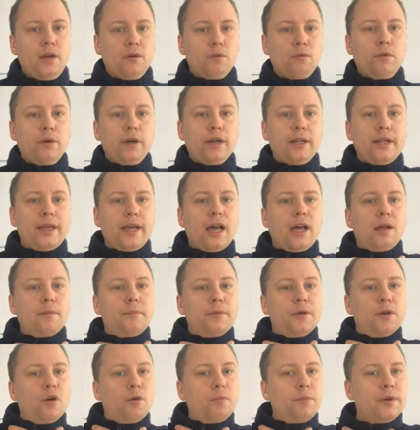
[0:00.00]
really helped
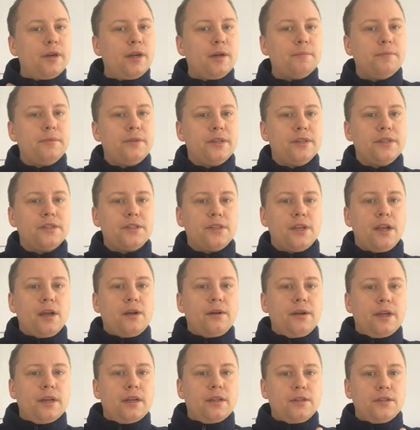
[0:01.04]
me open up this
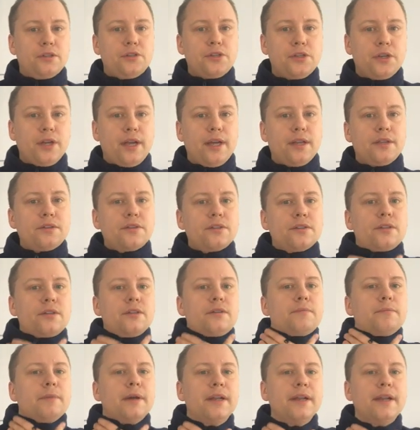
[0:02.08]
area, the chest,
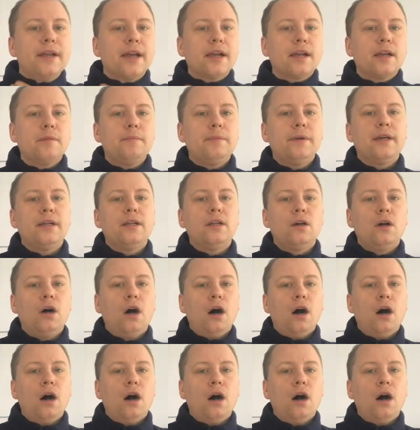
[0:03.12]
my neck a bit.